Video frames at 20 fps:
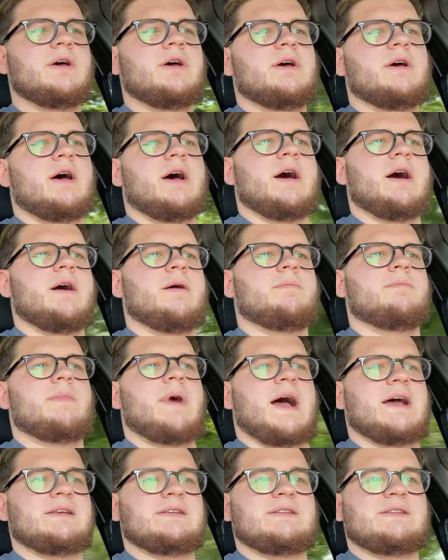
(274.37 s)

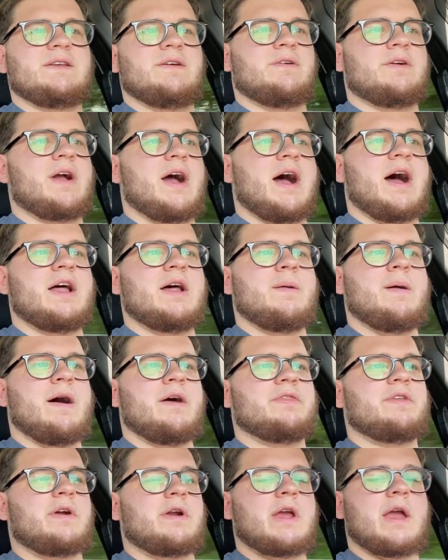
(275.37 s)
I still got
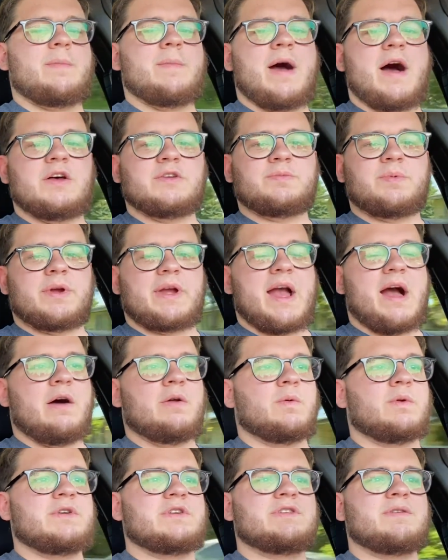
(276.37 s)
about 38 miles per
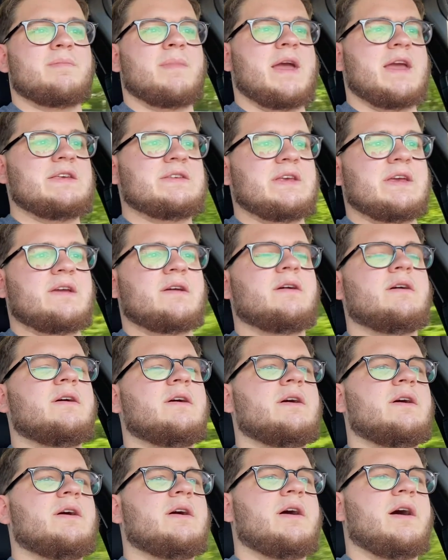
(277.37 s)
gallon, which is amazing.
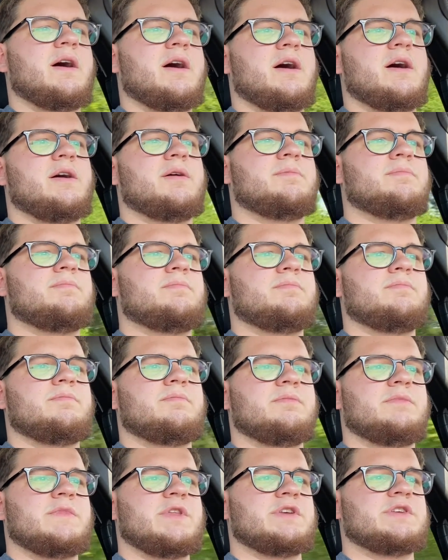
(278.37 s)

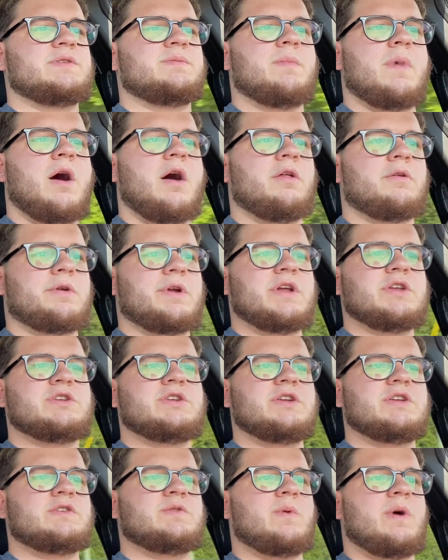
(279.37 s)
The smaller
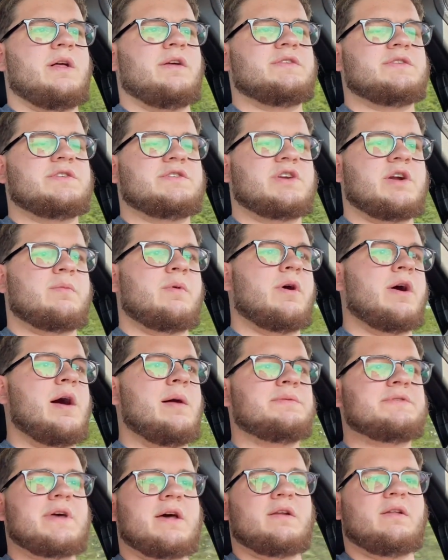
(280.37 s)
engine as well as the turbo
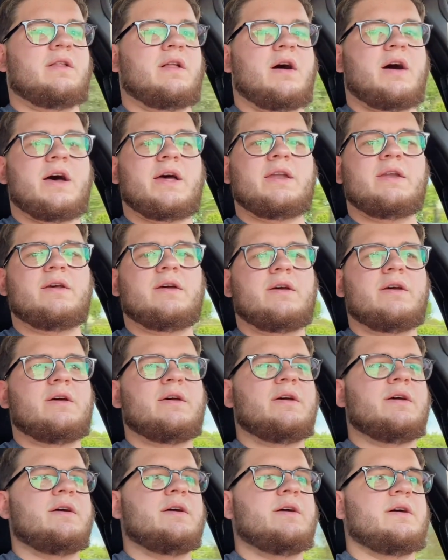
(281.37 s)
helps out a lot.
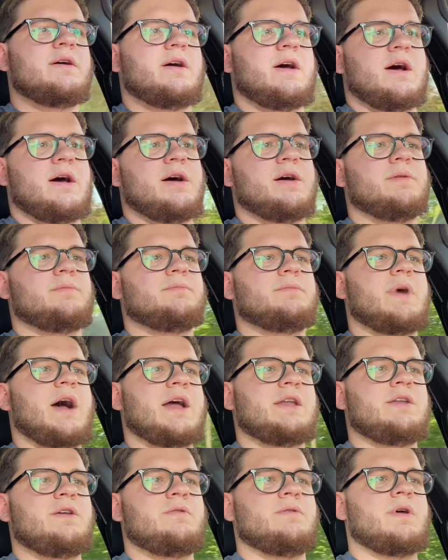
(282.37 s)

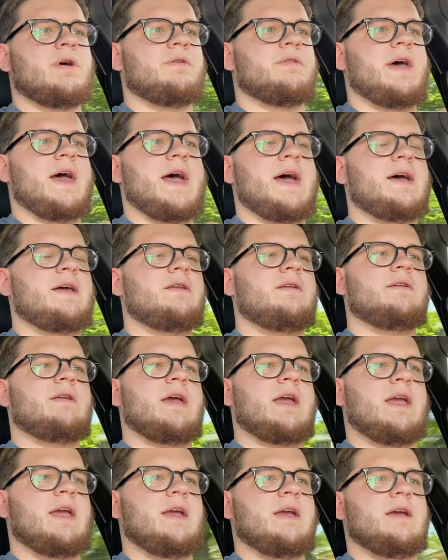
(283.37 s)
I do know that,
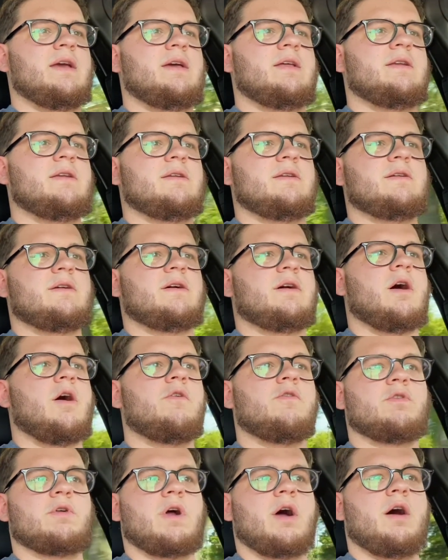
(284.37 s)
and
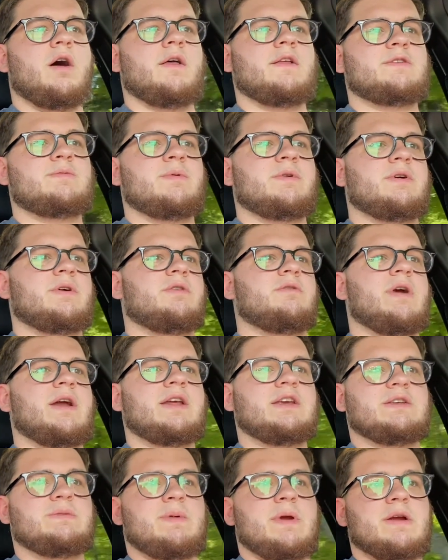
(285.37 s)
overall it's been a great
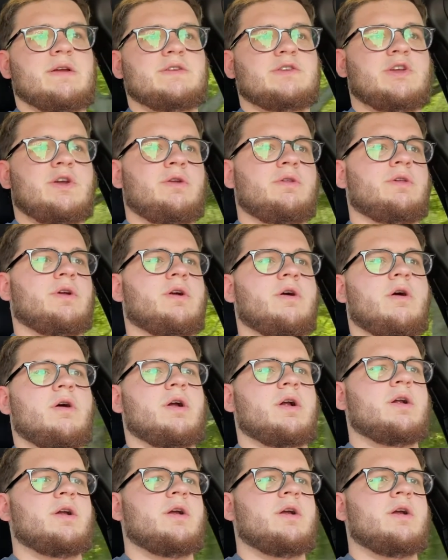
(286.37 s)
experience tuning the car.